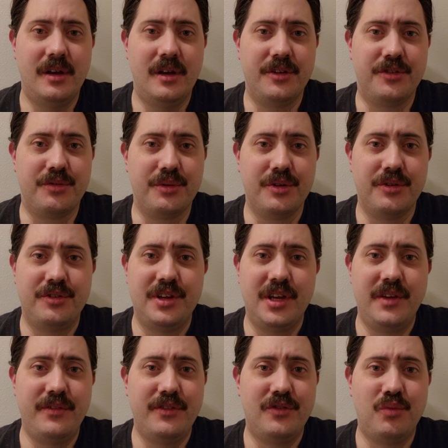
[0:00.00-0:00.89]
Terrell
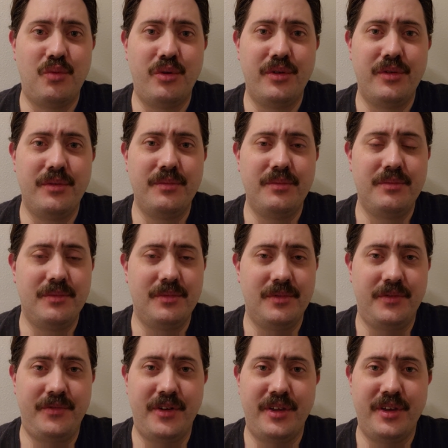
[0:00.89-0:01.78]
Davis won it.
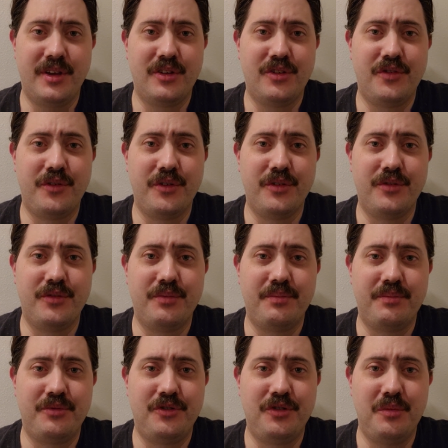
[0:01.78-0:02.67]
He finally got his first
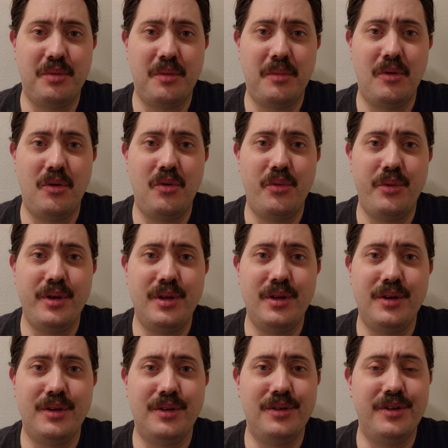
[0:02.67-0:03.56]
Super Bowl
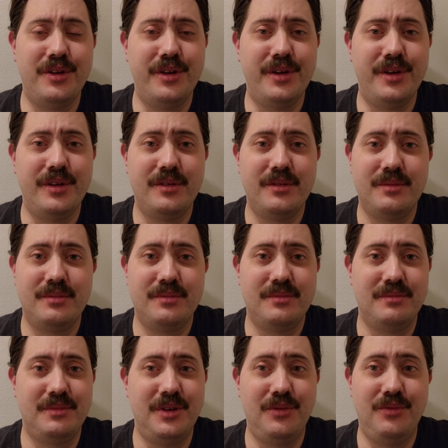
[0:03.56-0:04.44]
win, and
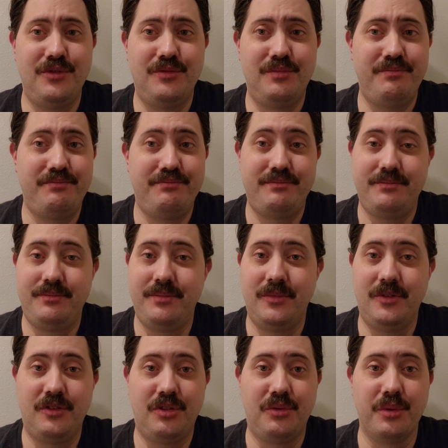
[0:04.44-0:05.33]
he was
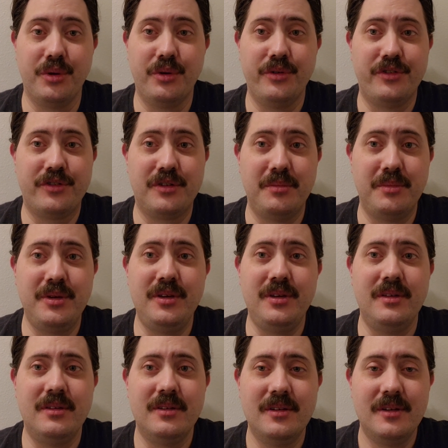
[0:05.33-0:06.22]
as thrilled as could
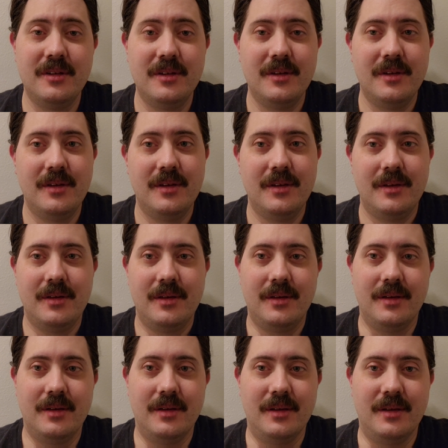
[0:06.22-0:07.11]
be.
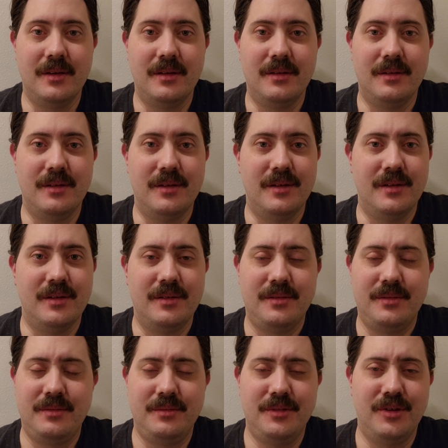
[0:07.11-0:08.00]
And,
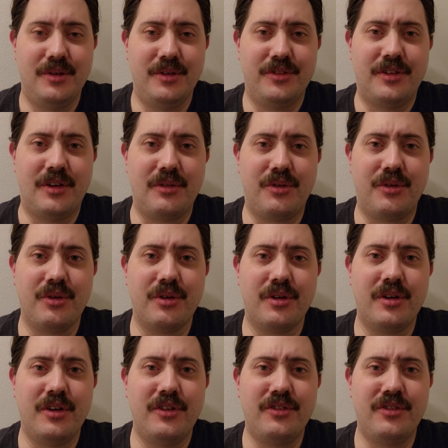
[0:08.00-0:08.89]
that's how
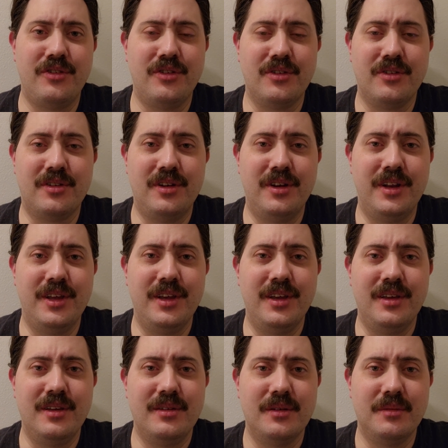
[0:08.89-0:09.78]
Kirk Cousins looked
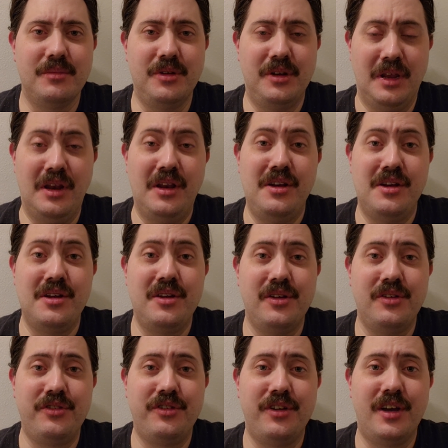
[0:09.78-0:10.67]
today. I mean, and he did a
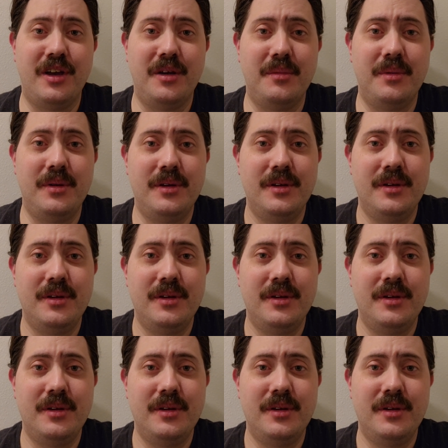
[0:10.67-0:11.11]
good job.